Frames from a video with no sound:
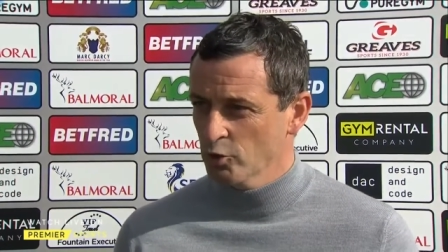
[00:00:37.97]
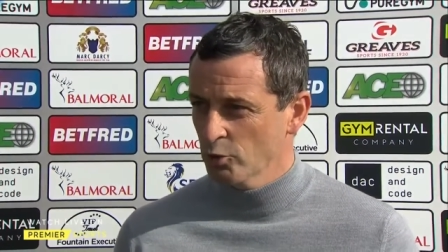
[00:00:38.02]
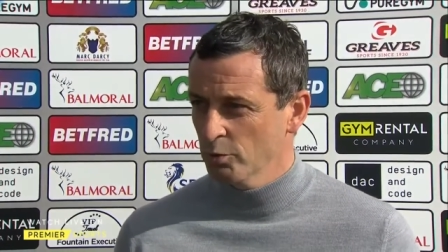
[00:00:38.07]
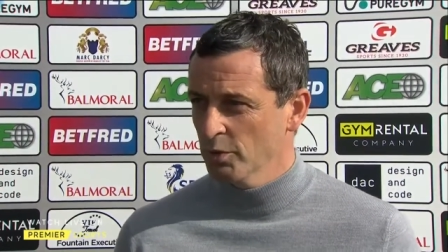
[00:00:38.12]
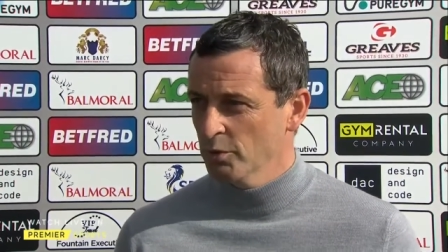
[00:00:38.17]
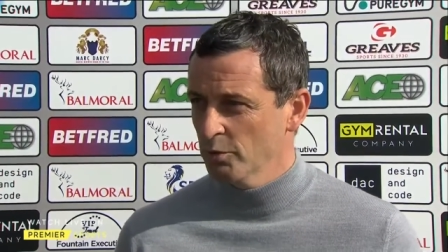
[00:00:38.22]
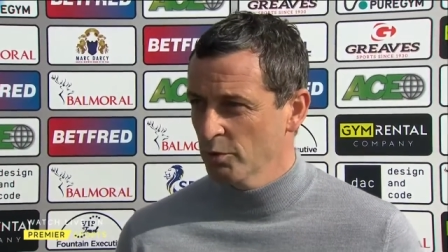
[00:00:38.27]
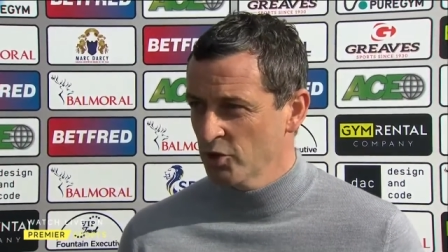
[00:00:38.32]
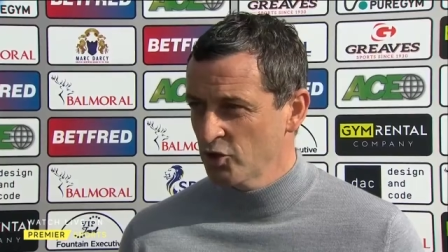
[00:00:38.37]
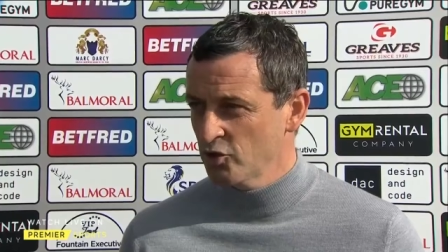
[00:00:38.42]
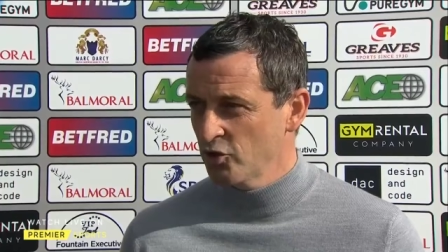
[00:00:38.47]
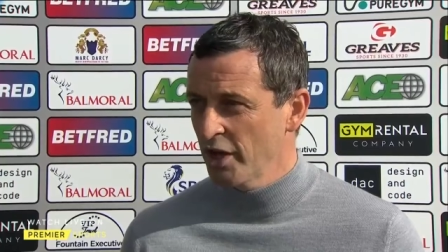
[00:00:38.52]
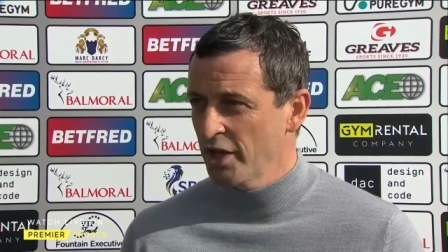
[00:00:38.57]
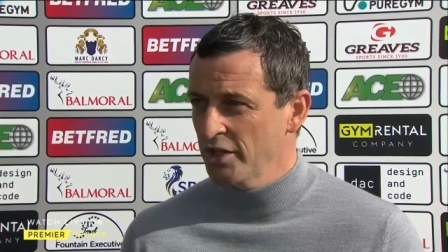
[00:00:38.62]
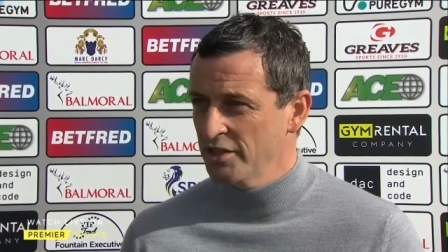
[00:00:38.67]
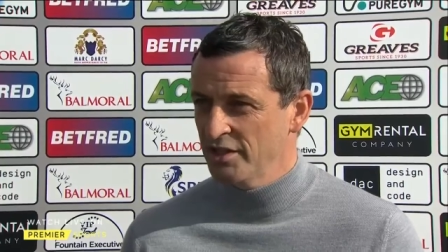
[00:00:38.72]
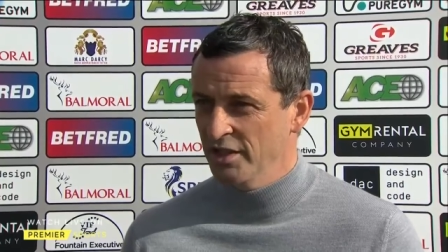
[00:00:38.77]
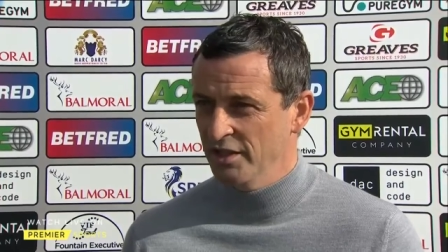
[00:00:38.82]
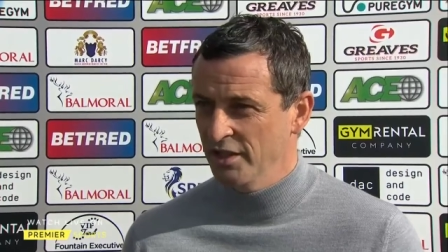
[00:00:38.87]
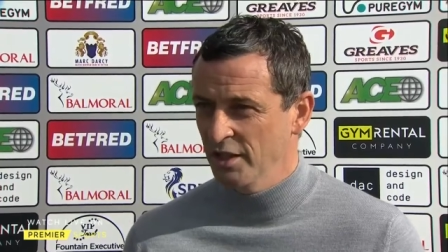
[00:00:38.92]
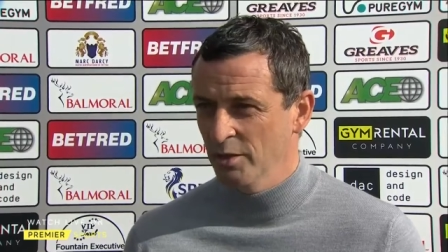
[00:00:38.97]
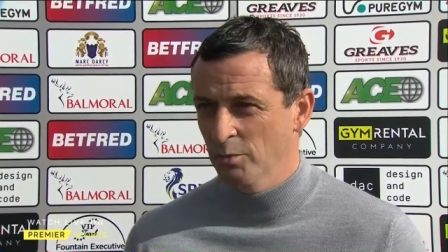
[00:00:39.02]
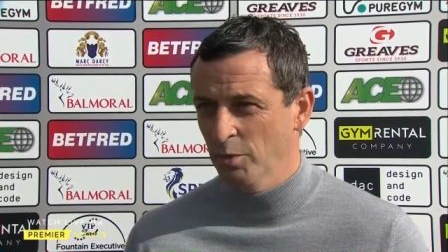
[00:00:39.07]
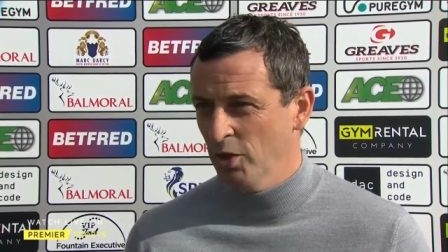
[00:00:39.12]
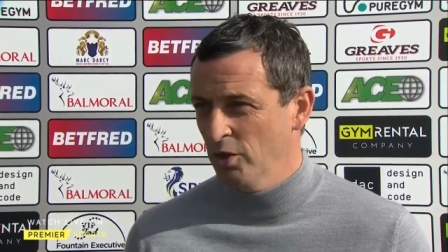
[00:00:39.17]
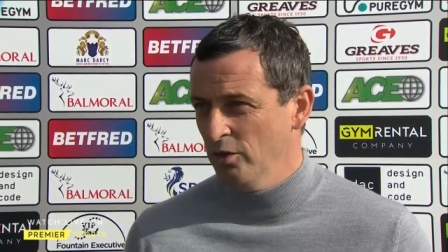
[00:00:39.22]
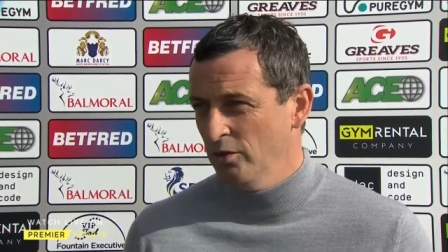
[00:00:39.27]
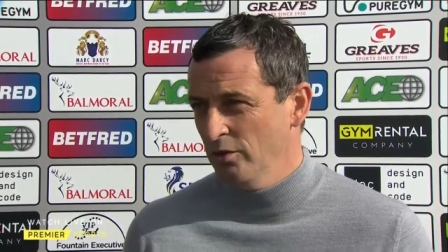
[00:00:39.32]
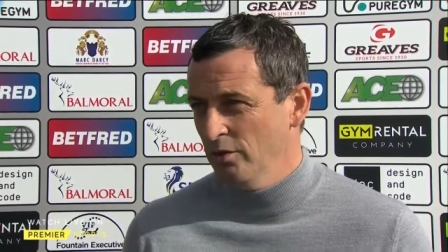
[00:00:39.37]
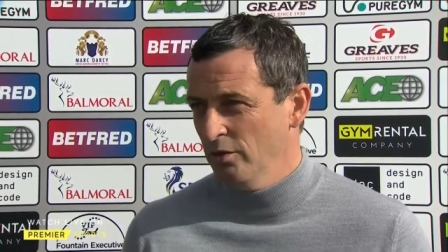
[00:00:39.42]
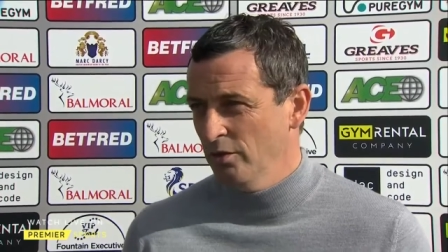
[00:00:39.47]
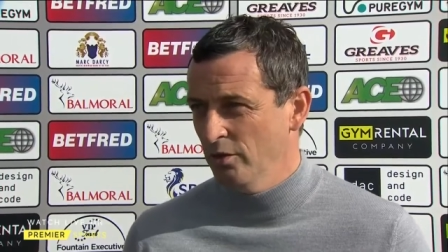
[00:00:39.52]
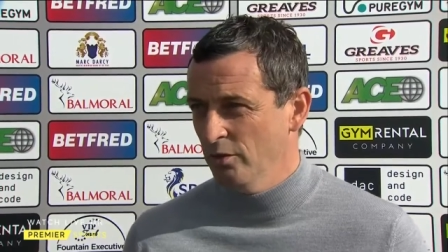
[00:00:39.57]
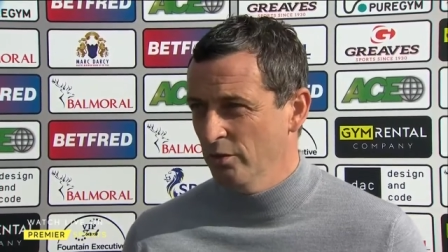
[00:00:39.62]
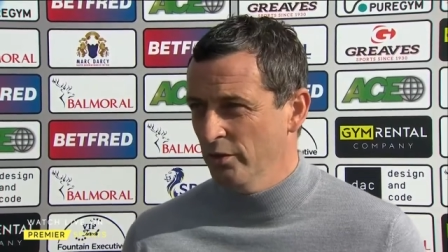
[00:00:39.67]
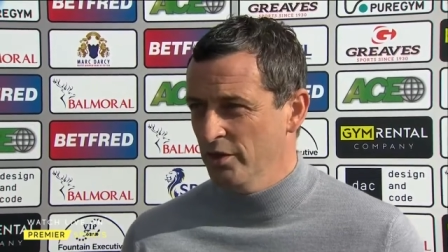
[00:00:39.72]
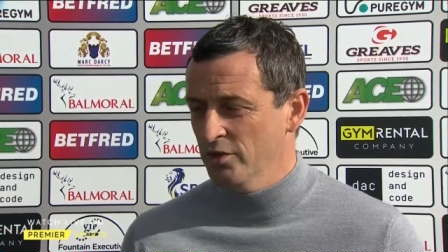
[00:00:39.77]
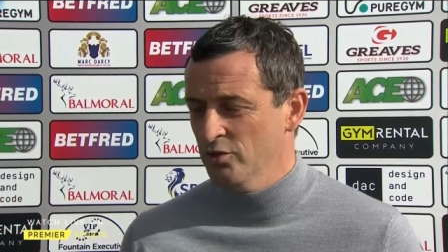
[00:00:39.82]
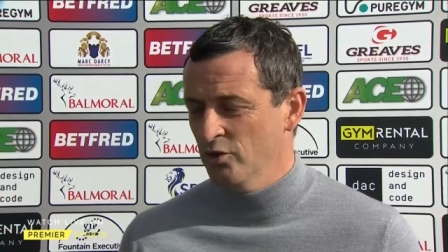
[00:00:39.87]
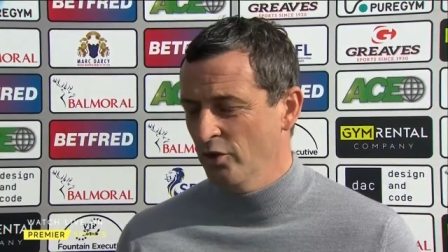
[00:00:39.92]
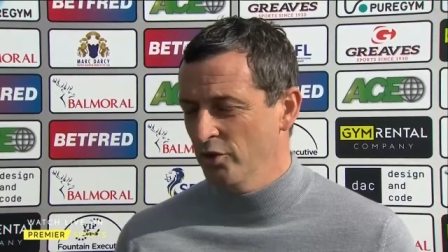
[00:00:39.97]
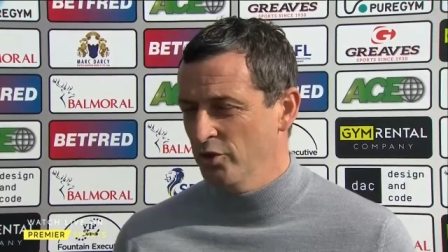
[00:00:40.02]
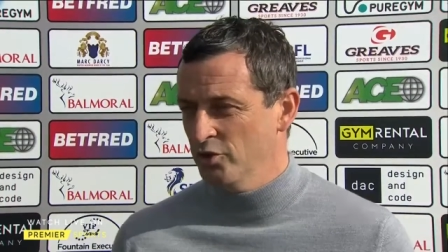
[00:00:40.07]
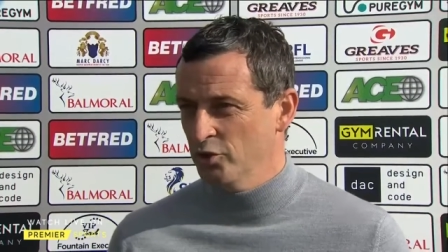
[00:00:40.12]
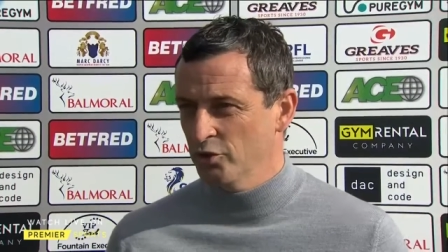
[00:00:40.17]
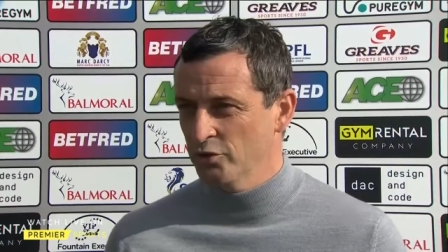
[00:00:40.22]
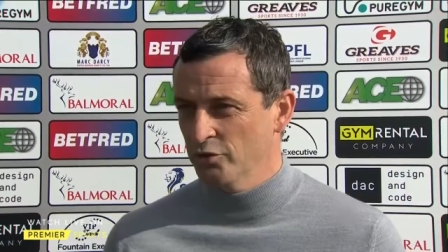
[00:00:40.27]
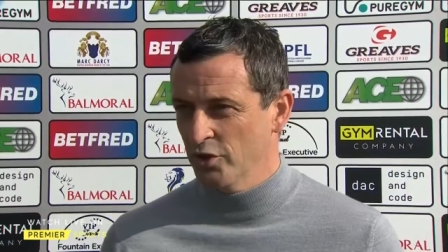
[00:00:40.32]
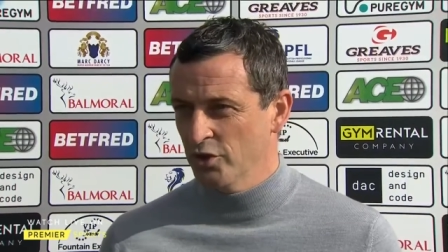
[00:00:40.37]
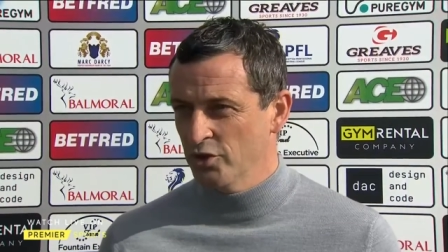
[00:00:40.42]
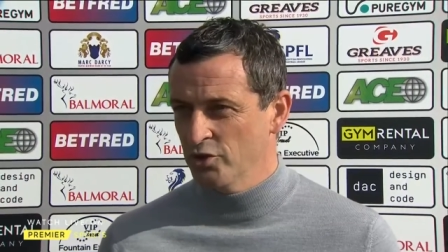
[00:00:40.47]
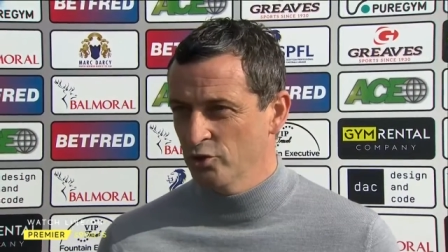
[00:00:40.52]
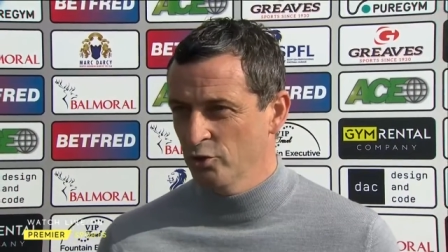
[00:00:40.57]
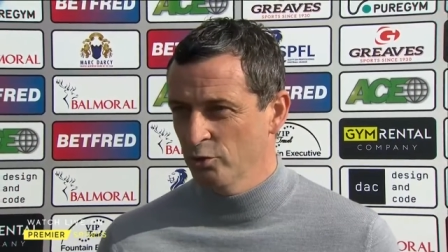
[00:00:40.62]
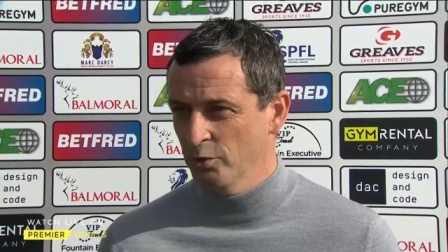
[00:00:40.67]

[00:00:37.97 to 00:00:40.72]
So we're stretched today, but look, it's not an excuse for us.